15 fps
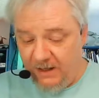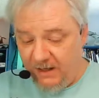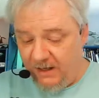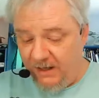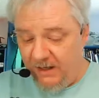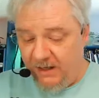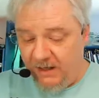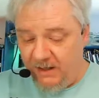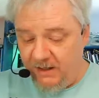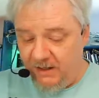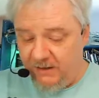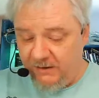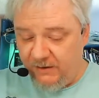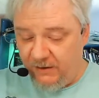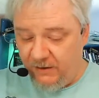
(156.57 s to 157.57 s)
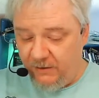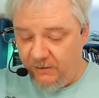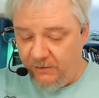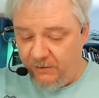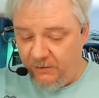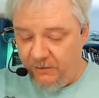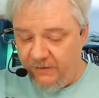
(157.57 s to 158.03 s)
And
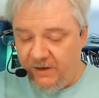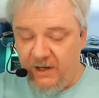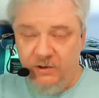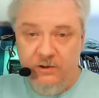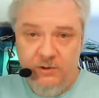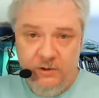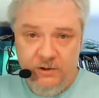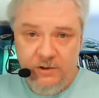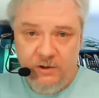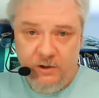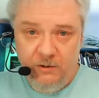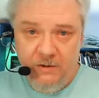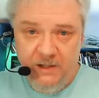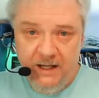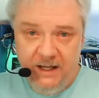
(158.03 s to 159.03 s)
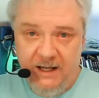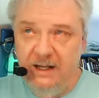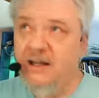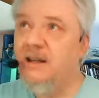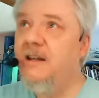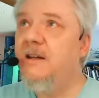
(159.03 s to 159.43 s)
so we've got a short show today